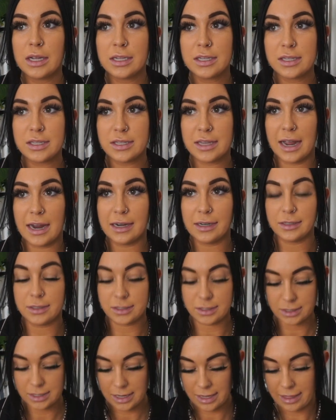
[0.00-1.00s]

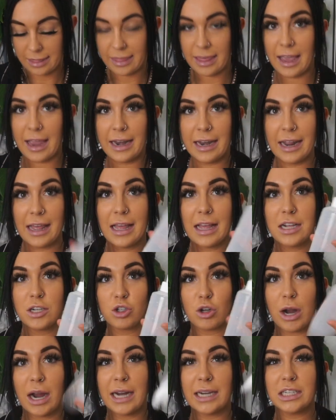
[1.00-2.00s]
sense than
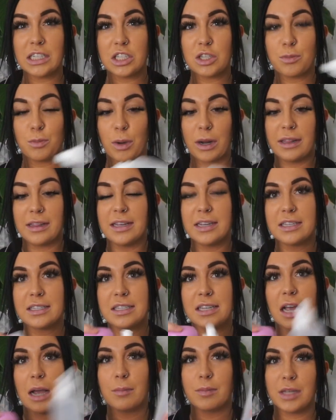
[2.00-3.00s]
trying to spray this
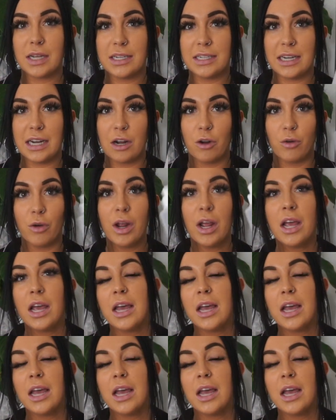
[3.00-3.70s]
upside down.